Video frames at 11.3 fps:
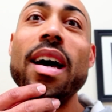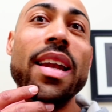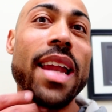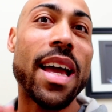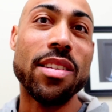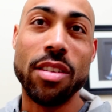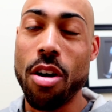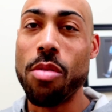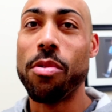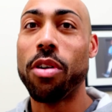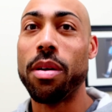a nice
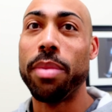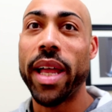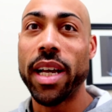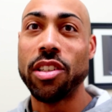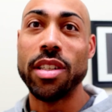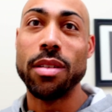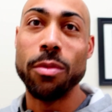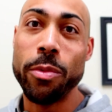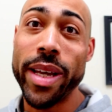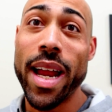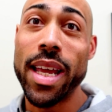caramel
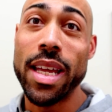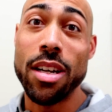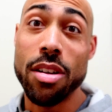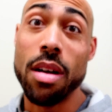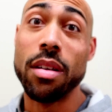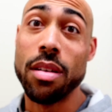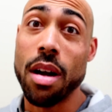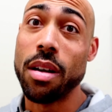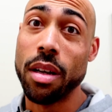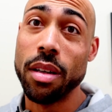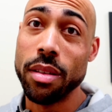complexion, we got to get dark,
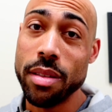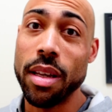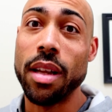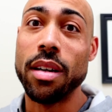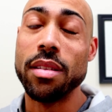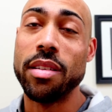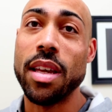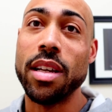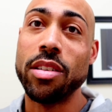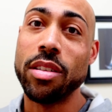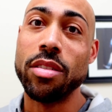dark to get on
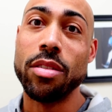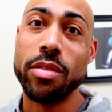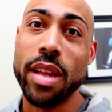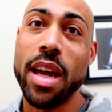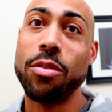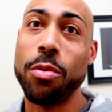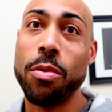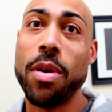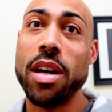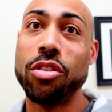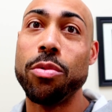stage because those lights will
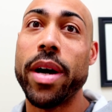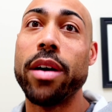wash you